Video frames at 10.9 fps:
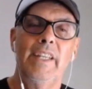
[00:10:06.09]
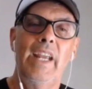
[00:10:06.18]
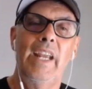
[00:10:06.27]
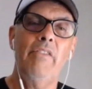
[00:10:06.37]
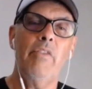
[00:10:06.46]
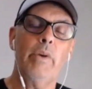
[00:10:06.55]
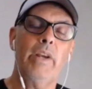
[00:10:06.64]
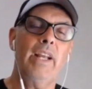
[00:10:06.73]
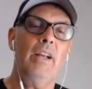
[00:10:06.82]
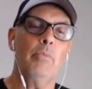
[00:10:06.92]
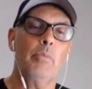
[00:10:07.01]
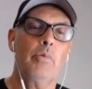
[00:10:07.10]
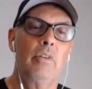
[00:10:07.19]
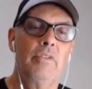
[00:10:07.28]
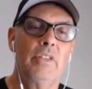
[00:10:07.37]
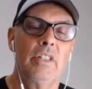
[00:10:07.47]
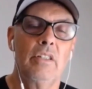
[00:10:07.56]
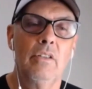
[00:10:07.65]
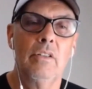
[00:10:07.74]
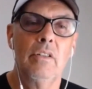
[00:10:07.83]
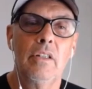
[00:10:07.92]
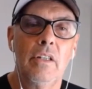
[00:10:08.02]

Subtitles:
Even if we can't prove she's not,